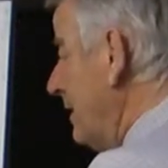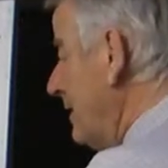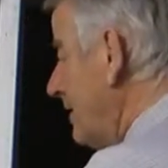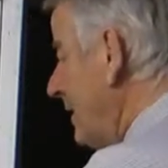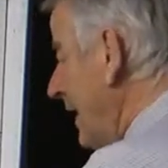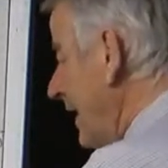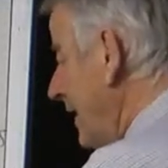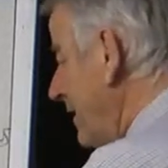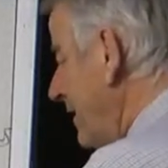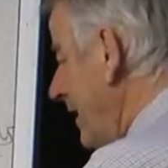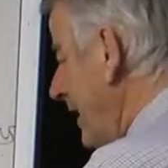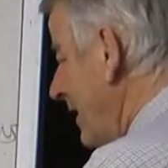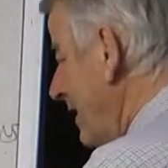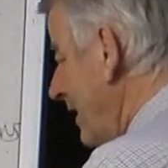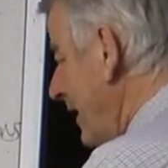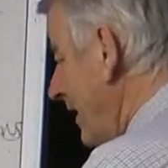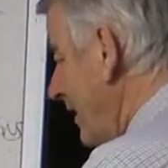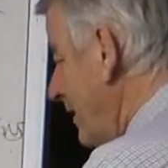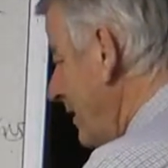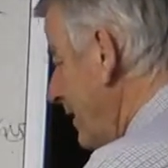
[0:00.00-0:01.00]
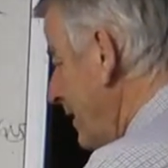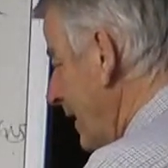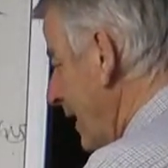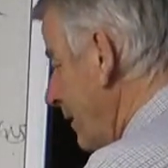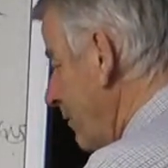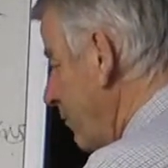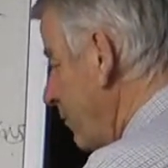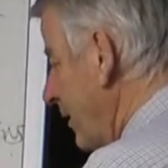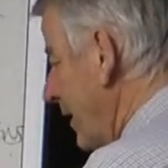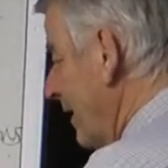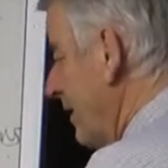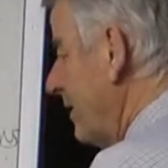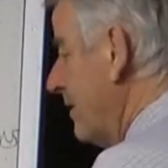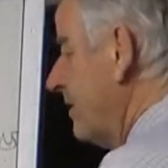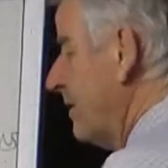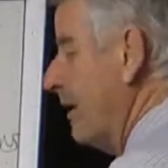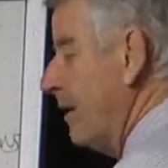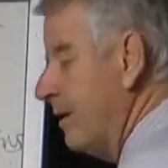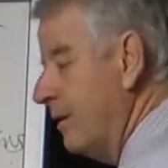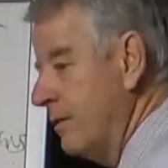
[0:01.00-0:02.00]
take that heading and break it
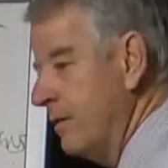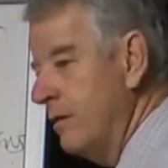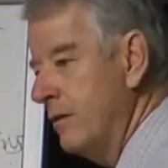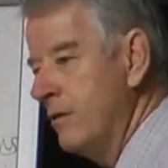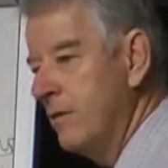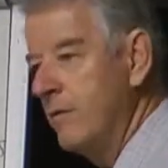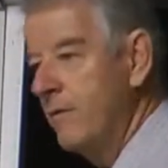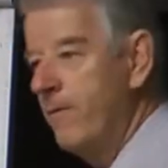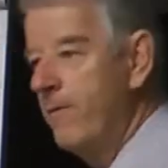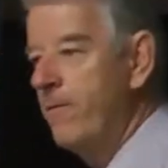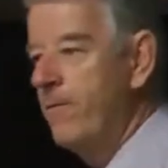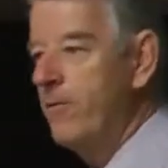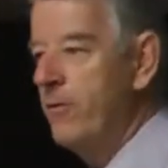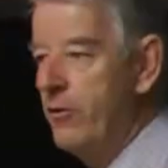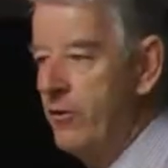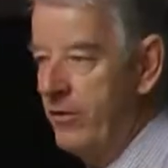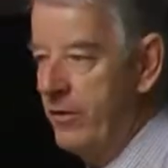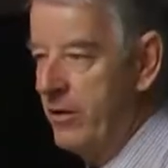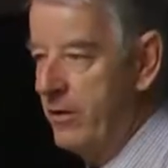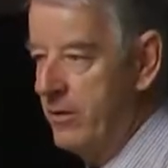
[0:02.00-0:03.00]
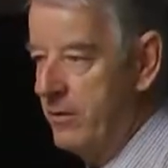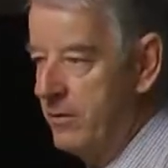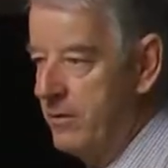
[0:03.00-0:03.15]
down further.